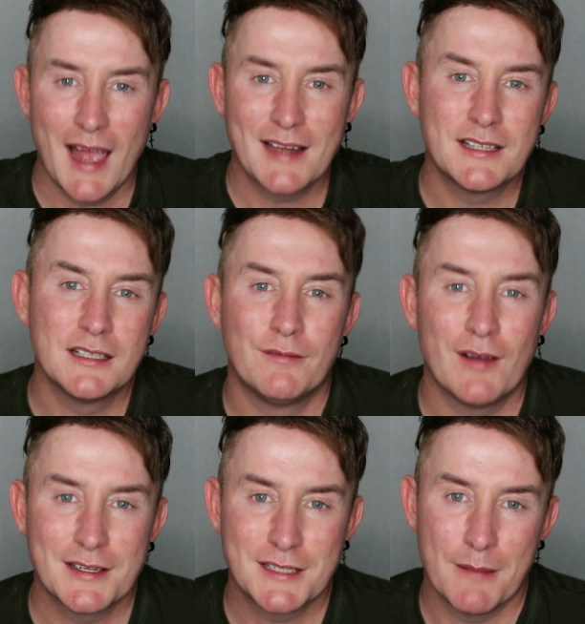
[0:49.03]
As the
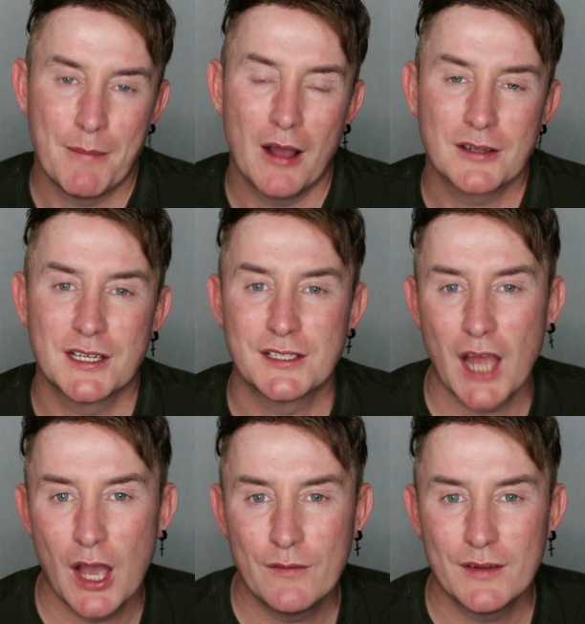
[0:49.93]
device tip passes
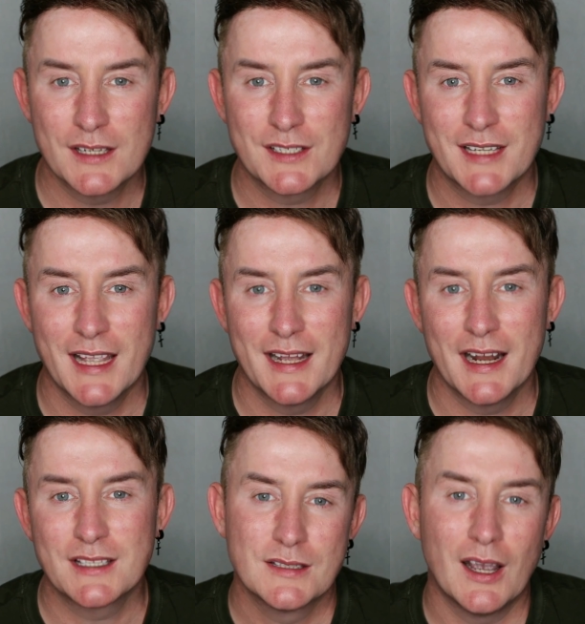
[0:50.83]
over the skin,